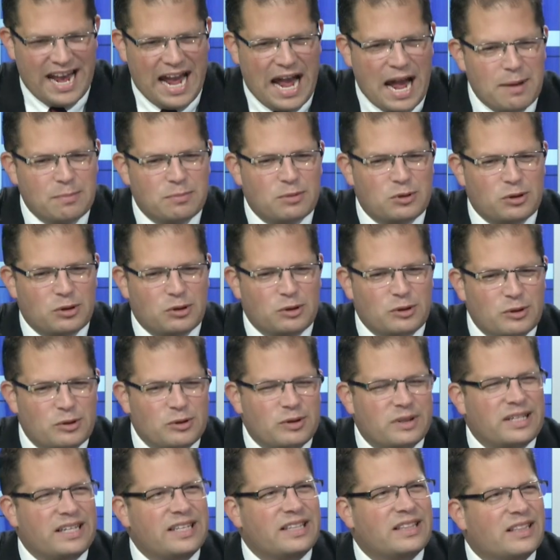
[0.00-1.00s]

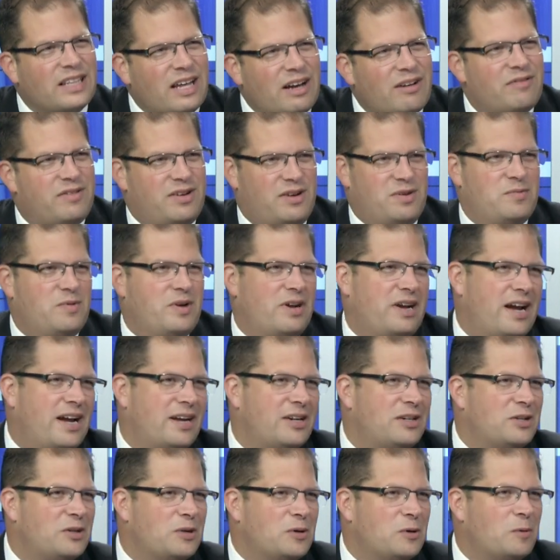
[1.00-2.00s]
absolutely loving what I
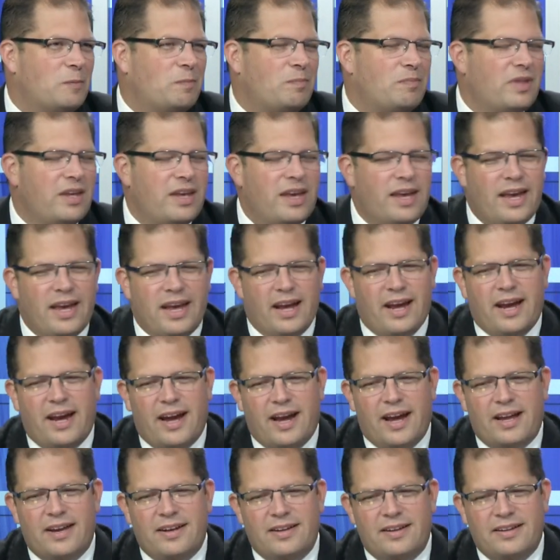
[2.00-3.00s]
do?
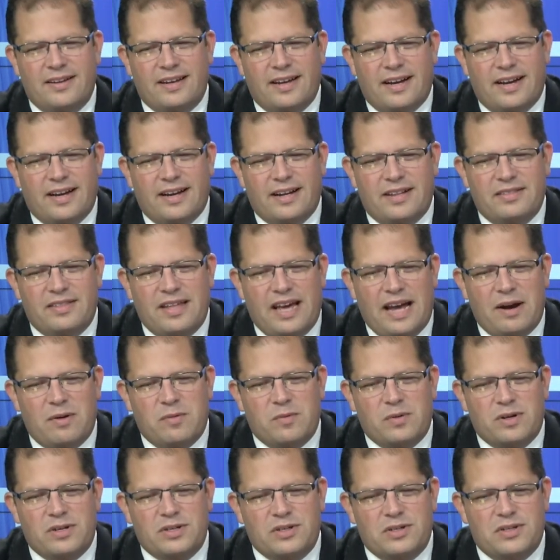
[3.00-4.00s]
And that
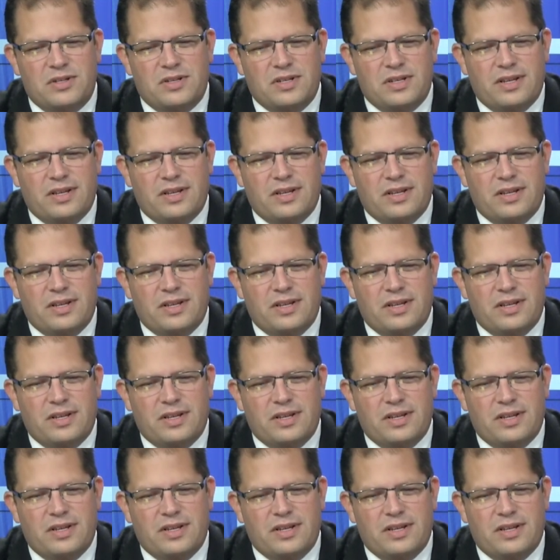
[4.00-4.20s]
was,